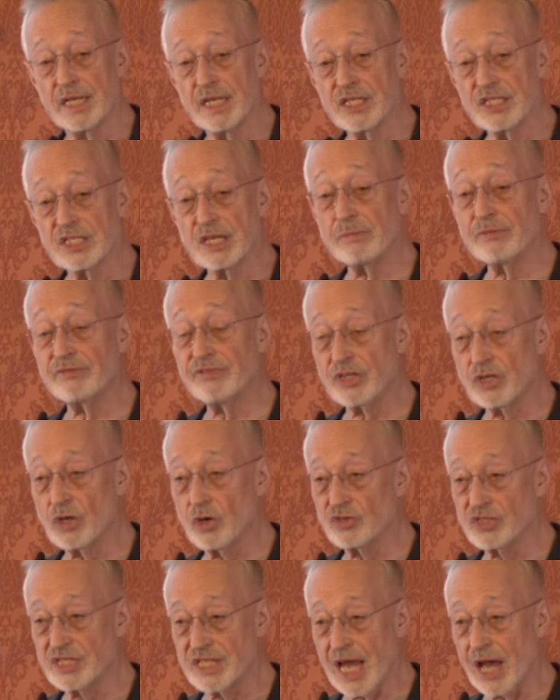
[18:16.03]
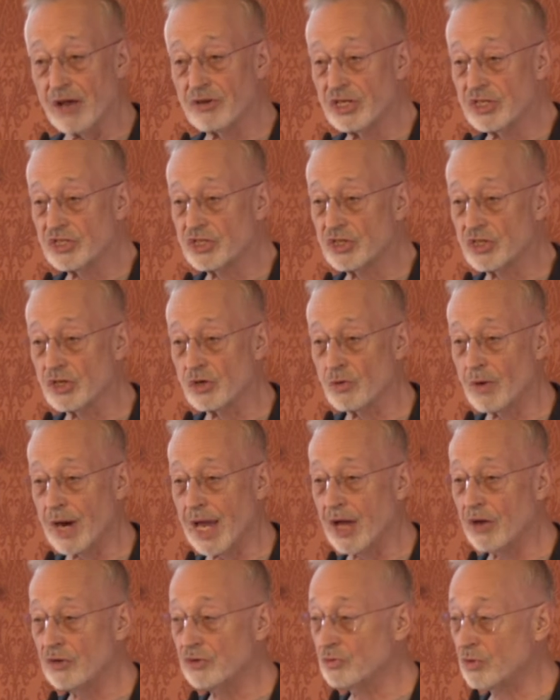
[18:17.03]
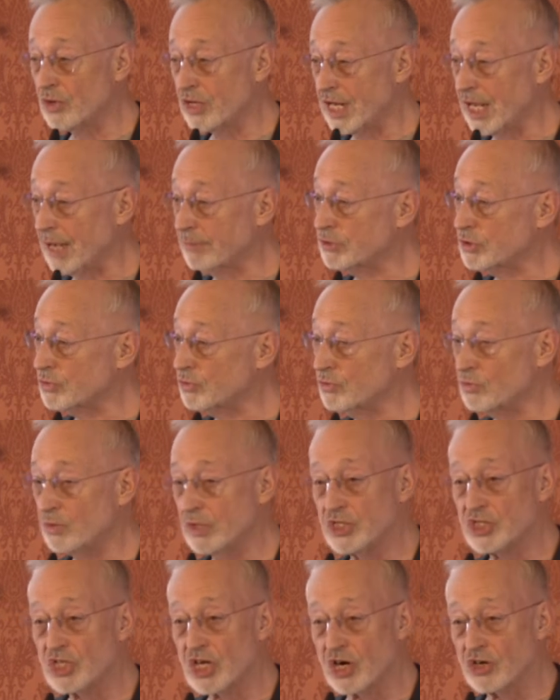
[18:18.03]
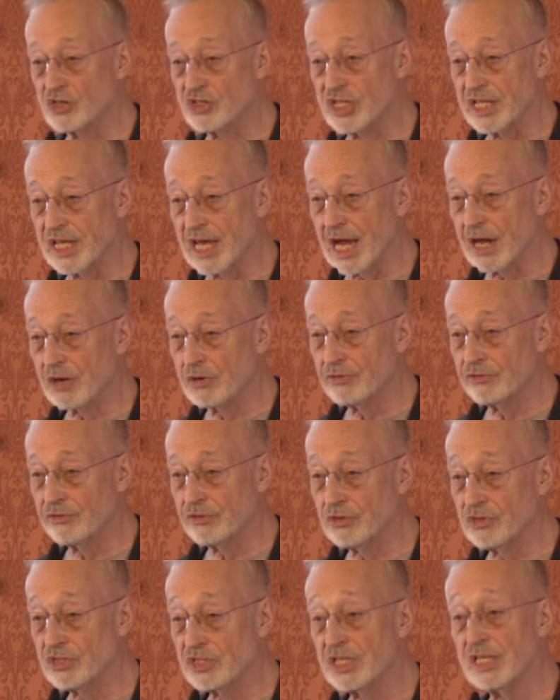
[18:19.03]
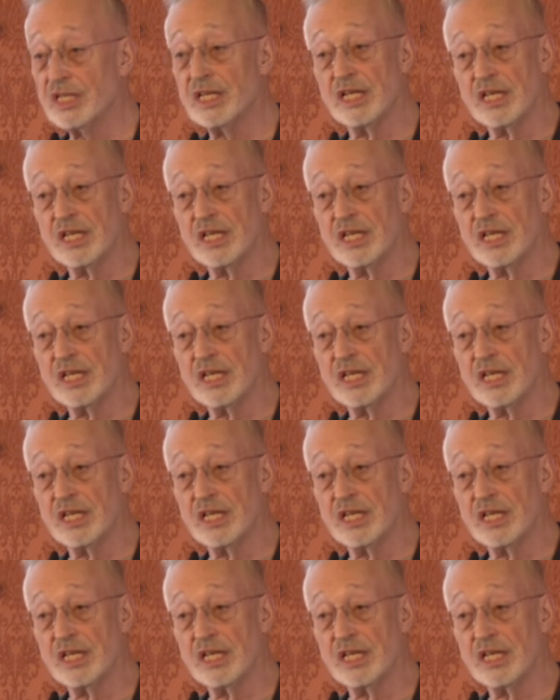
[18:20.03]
Some of it goes down into the ground where it helps recharge the aquifers.